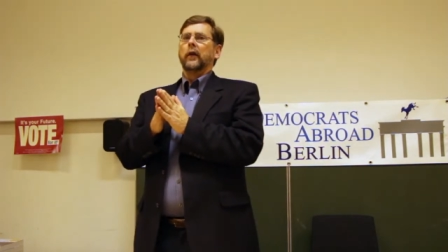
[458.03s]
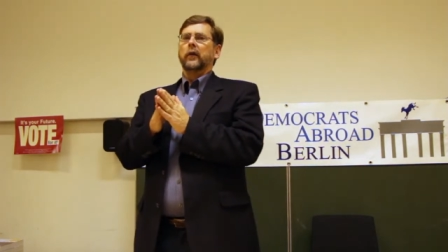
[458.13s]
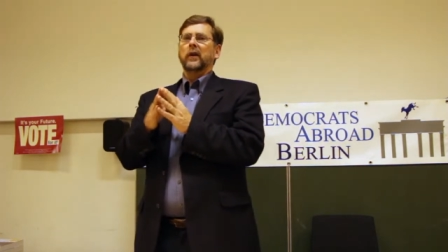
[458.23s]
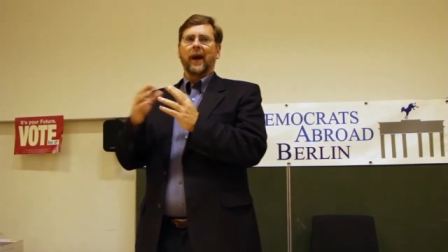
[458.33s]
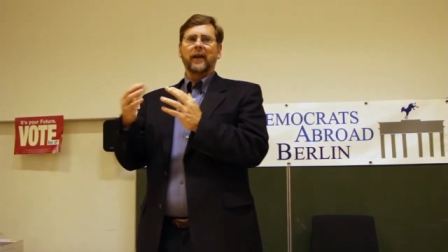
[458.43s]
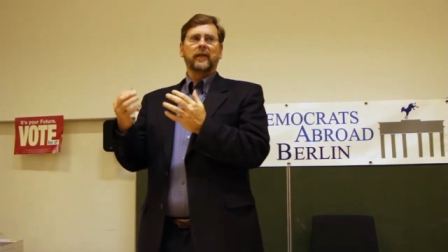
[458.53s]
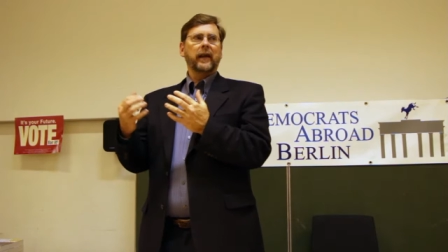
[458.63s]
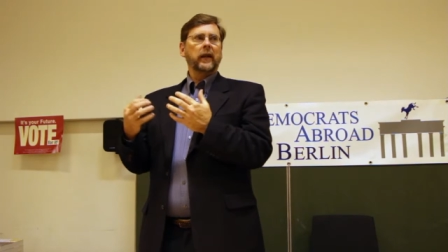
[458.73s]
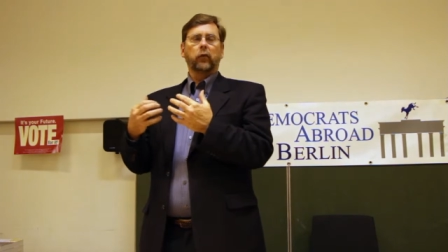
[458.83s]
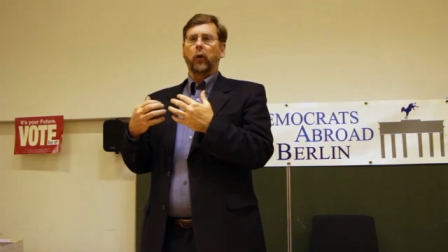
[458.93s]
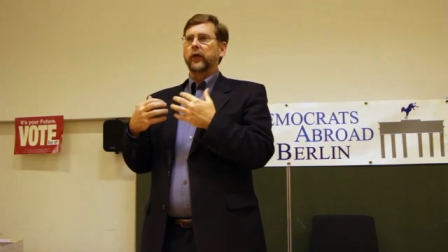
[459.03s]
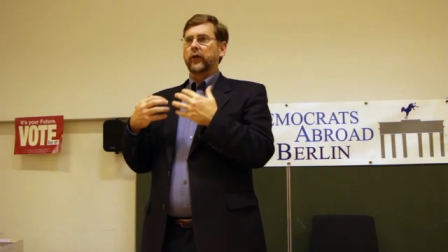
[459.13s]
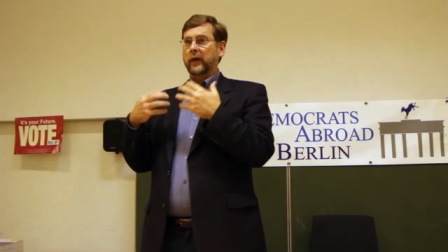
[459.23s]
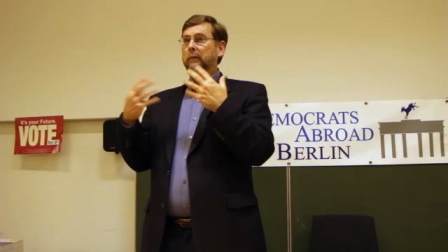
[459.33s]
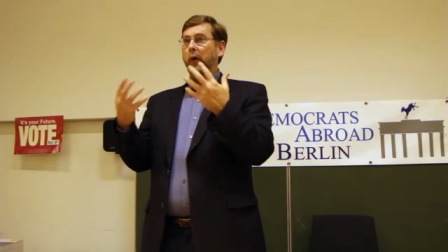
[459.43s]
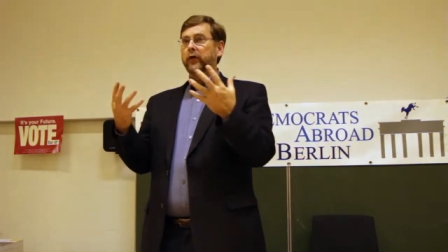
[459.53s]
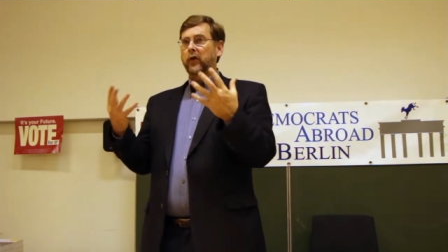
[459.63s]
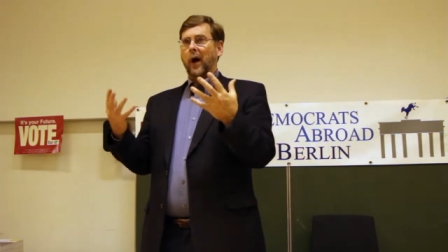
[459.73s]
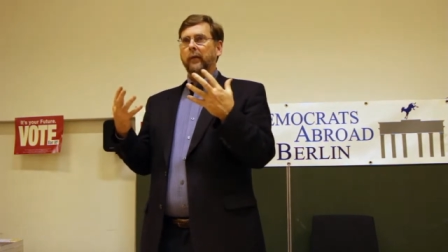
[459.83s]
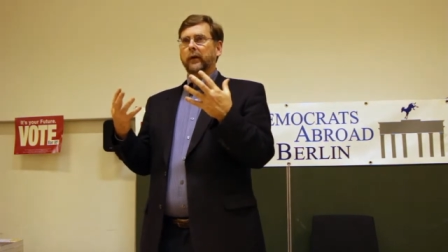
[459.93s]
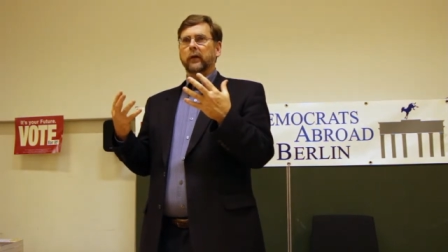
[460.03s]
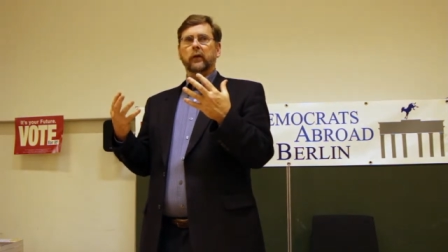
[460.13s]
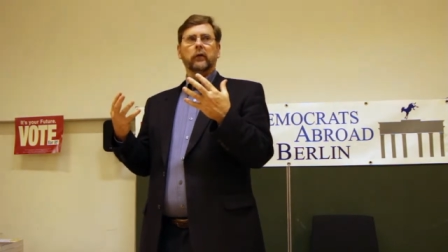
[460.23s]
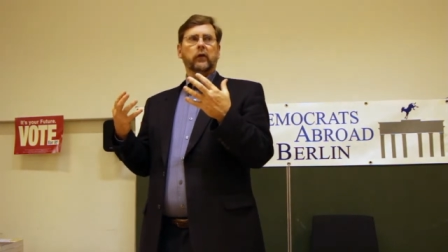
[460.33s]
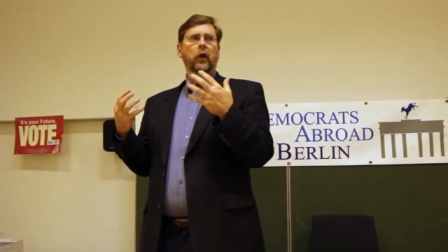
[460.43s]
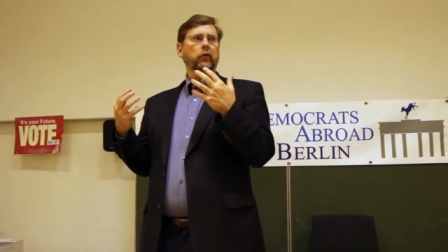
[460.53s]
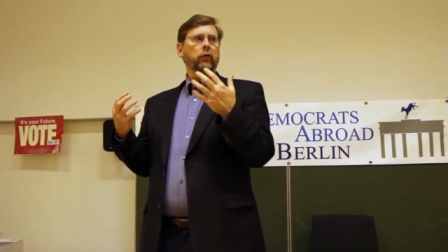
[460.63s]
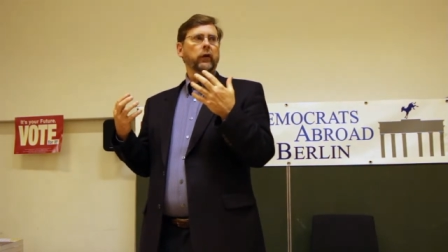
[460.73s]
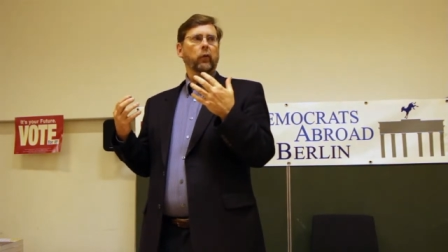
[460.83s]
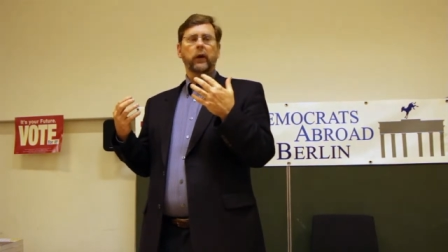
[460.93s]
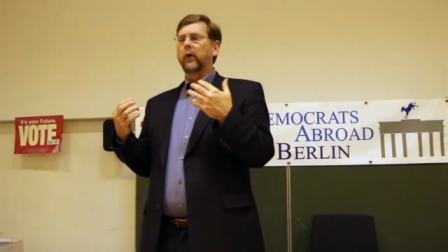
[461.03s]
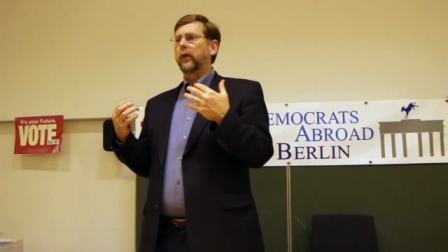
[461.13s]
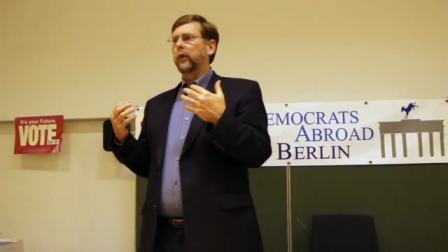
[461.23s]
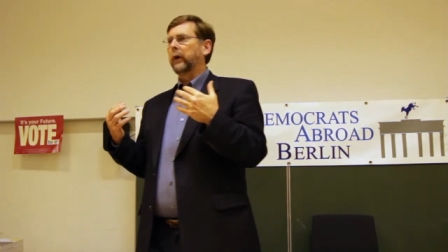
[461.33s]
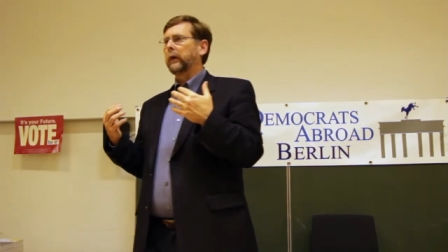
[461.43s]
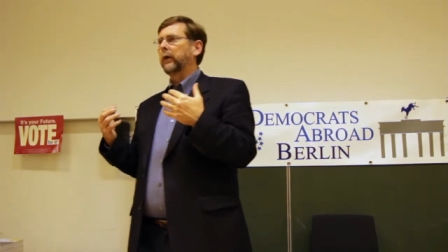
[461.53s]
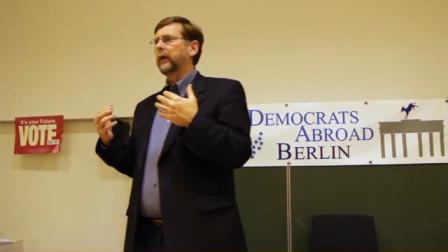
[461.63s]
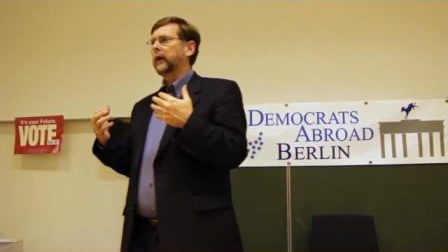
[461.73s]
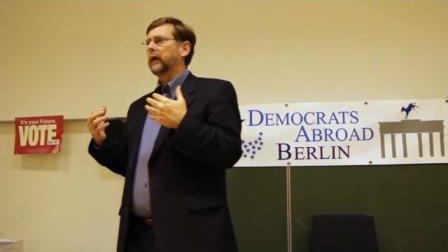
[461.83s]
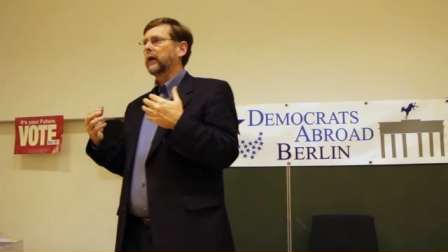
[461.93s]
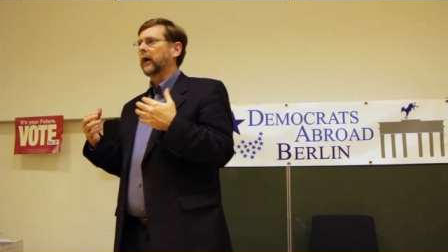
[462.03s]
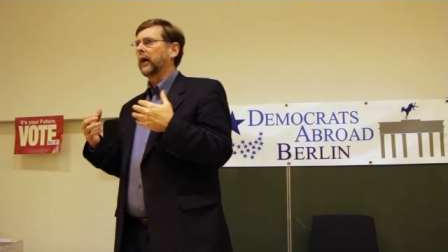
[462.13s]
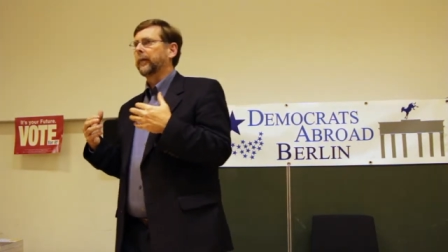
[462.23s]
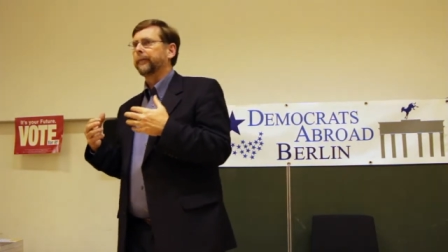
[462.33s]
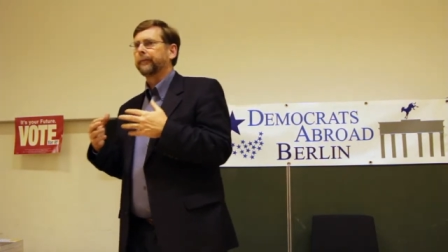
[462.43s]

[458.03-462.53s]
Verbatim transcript: the United States was the most dominant country. We were the, we were the um,